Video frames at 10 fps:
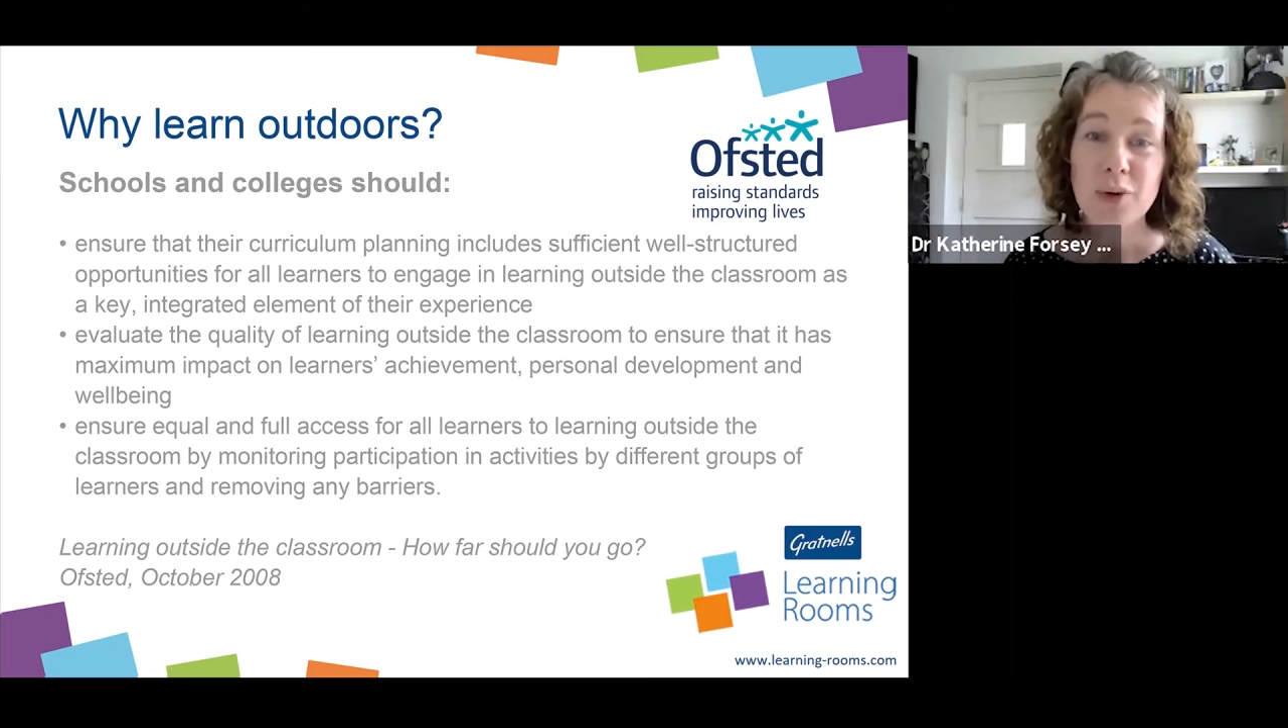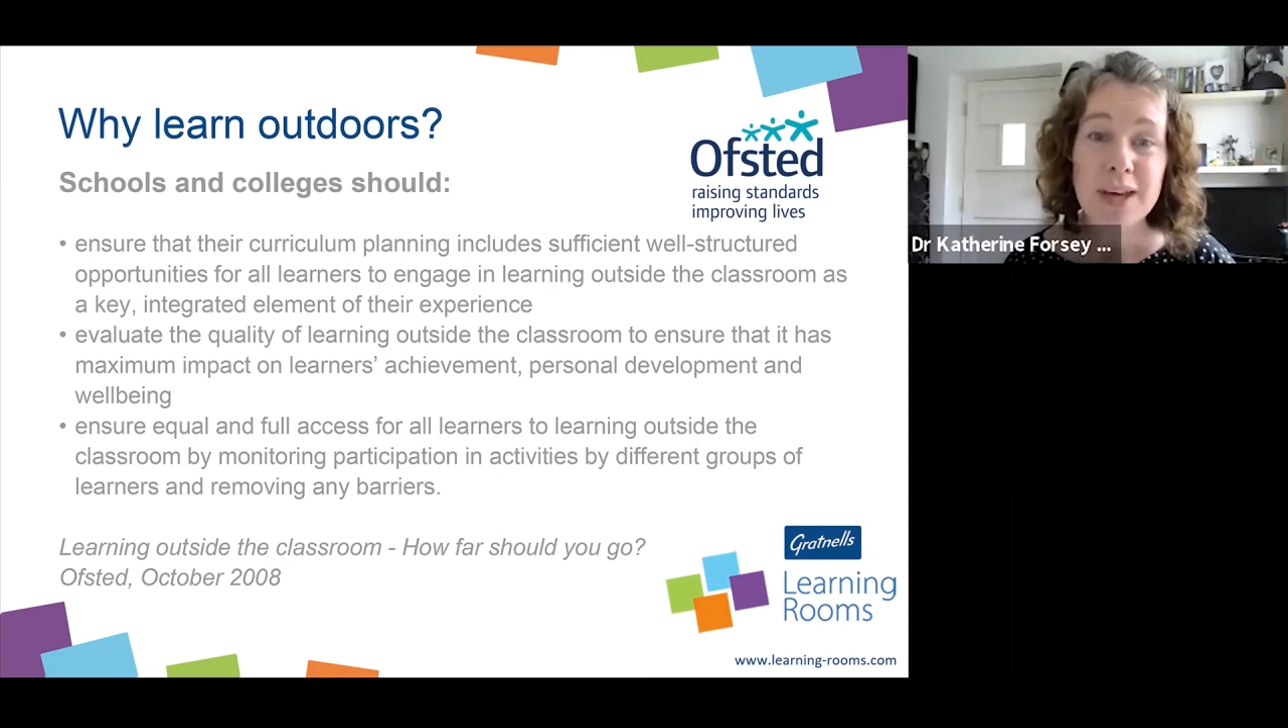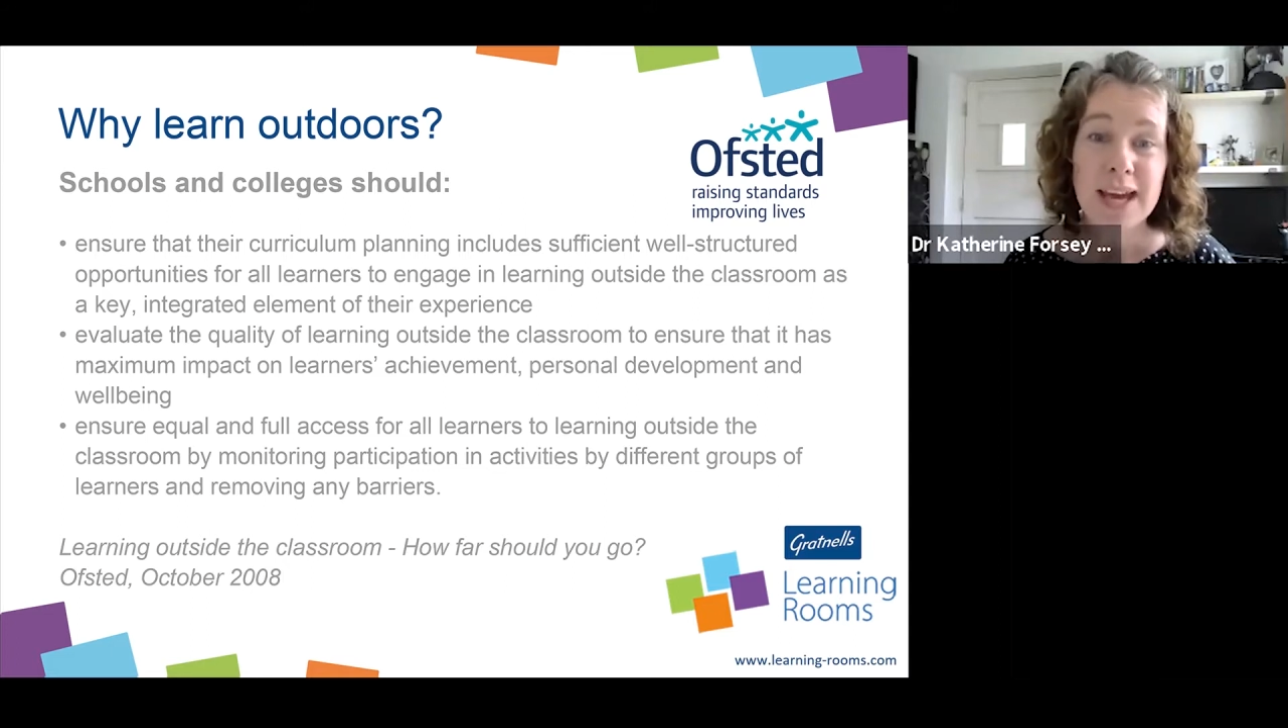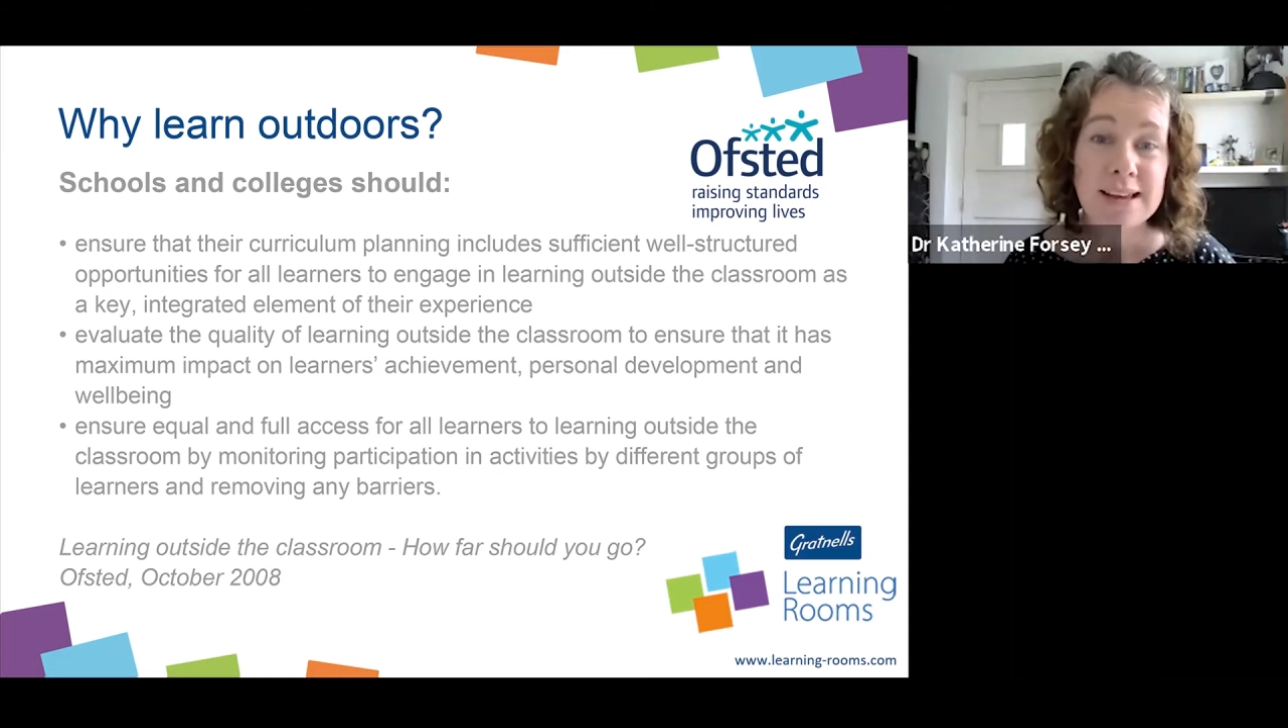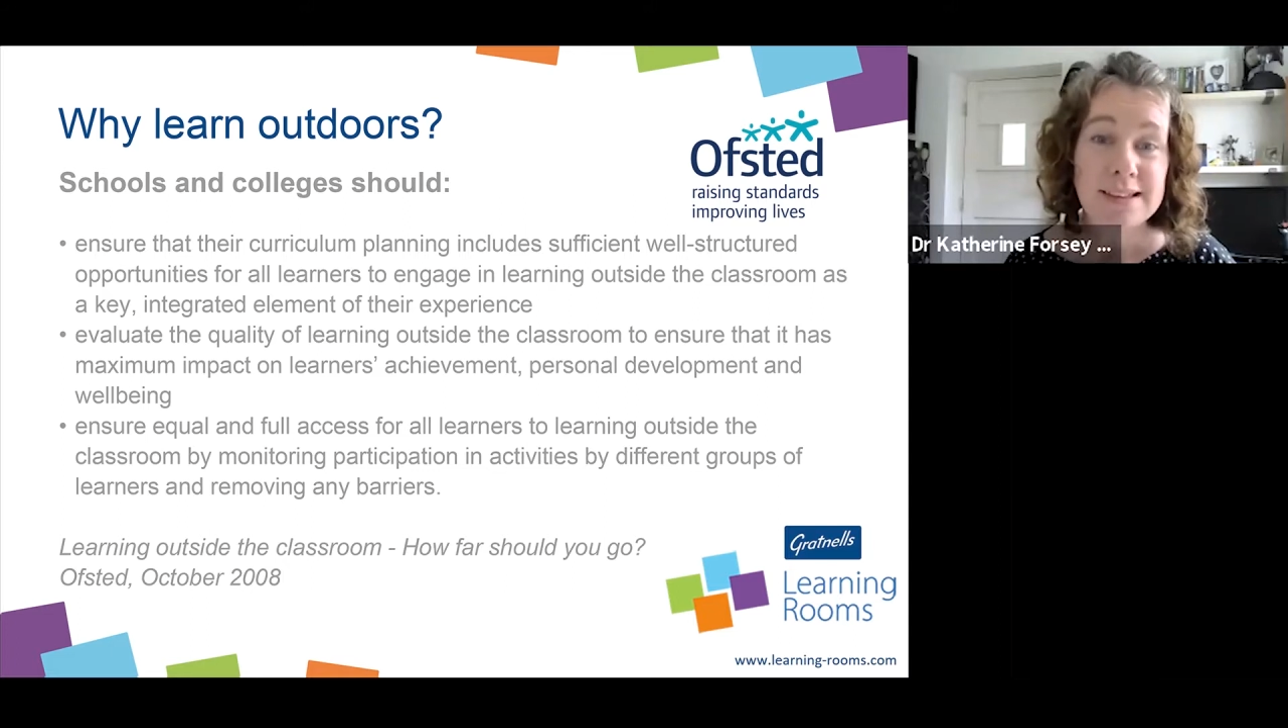
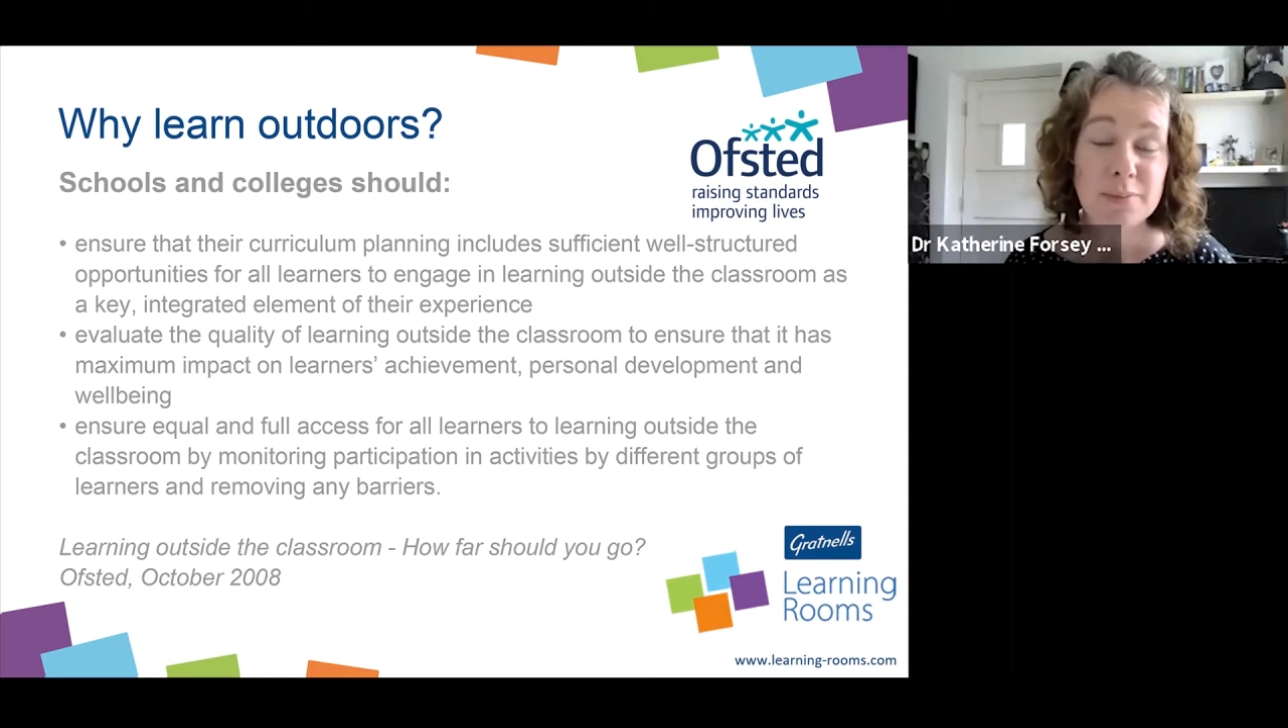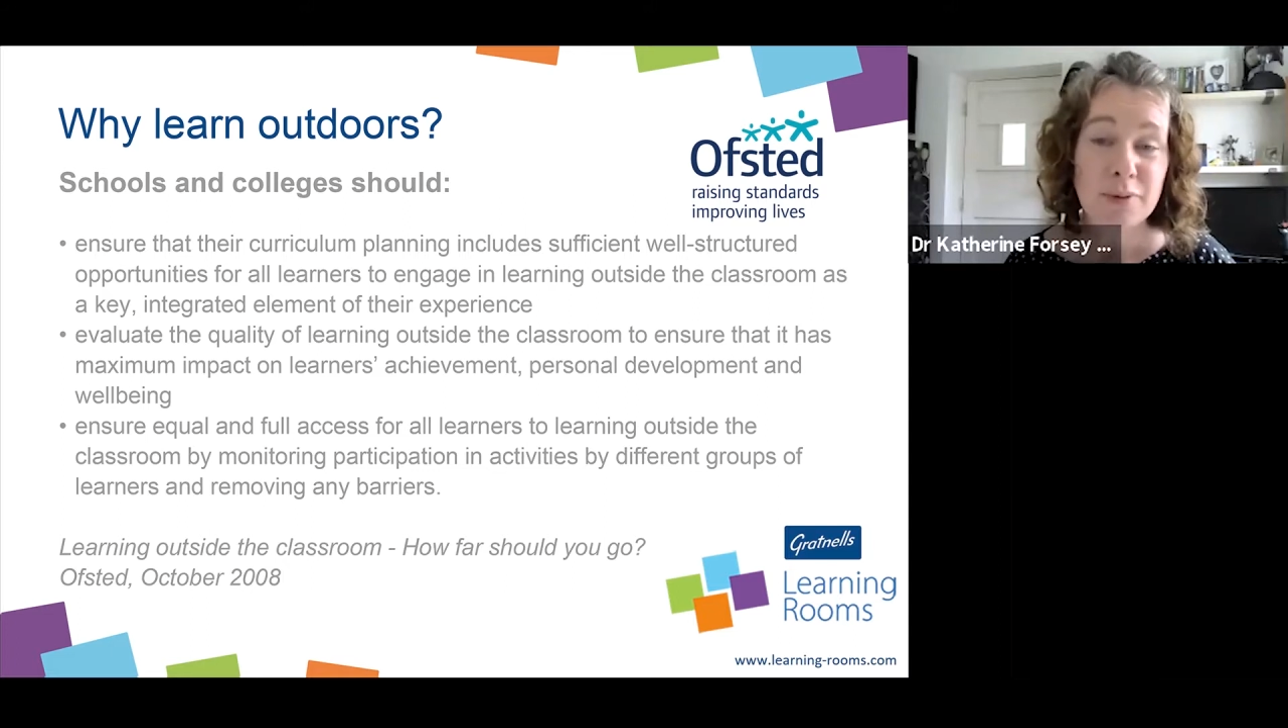UK's